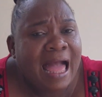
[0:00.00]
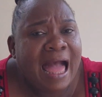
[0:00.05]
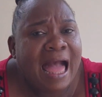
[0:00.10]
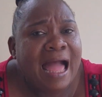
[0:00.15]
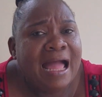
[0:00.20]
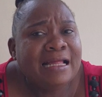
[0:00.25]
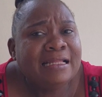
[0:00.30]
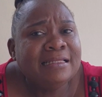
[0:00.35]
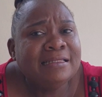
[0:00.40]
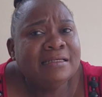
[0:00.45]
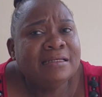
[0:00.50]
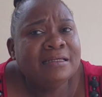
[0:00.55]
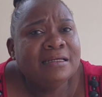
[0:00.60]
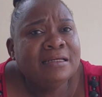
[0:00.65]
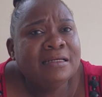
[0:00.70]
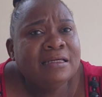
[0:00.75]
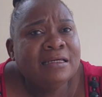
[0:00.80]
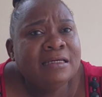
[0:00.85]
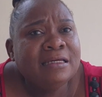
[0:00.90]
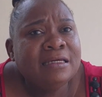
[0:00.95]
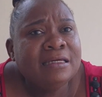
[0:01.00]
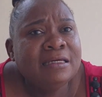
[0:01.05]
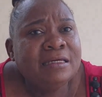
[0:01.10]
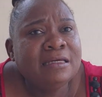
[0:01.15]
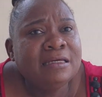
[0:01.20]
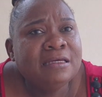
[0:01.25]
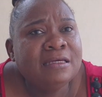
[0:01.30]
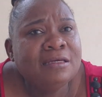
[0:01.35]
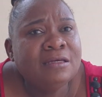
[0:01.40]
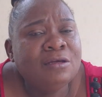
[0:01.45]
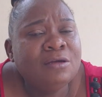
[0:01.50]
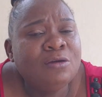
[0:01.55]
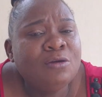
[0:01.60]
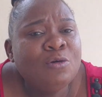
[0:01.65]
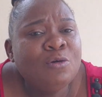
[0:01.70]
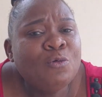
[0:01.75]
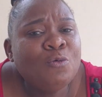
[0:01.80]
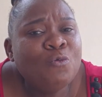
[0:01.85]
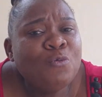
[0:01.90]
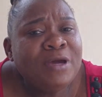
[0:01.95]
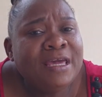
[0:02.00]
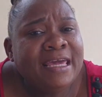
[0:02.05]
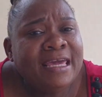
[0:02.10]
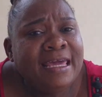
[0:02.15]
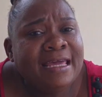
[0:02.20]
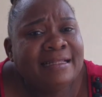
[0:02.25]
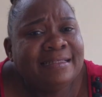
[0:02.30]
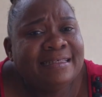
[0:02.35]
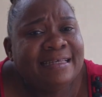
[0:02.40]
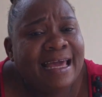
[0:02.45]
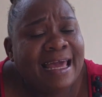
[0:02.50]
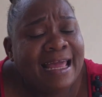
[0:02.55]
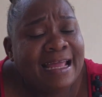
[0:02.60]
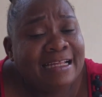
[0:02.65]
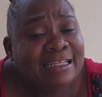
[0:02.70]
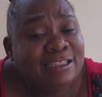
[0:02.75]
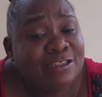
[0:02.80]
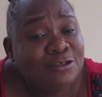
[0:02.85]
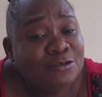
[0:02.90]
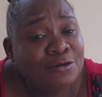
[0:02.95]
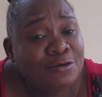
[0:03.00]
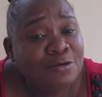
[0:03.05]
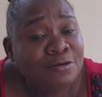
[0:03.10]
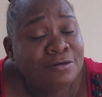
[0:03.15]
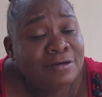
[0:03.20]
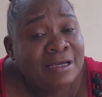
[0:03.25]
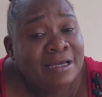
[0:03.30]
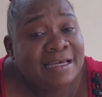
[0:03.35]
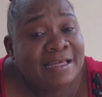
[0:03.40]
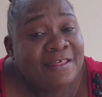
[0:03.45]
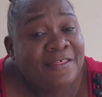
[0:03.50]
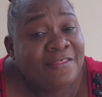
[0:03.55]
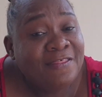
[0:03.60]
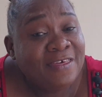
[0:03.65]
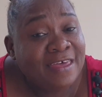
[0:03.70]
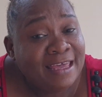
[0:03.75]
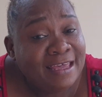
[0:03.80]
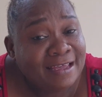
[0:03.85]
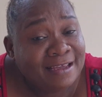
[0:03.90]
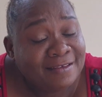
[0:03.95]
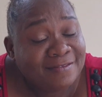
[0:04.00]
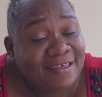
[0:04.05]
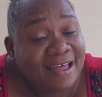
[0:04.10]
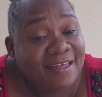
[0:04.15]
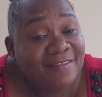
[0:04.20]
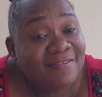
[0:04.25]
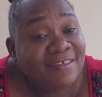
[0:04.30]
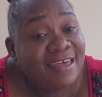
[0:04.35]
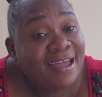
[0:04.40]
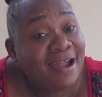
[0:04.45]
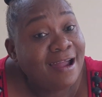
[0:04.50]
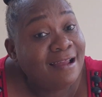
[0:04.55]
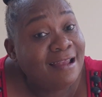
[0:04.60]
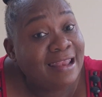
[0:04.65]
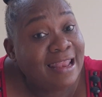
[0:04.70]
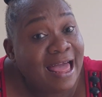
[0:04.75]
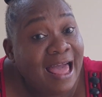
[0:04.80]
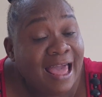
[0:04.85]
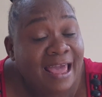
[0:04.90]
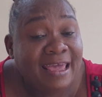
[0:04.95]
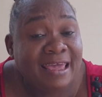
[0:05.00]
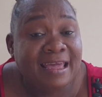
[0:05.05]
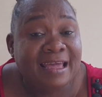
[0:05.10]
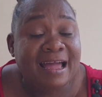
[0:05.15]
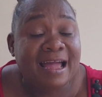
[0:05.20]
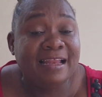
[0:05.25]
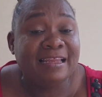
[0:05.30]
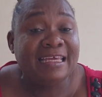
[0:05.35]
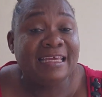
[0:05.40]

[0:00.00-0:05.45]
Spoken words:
and we tend to think that they are lying, and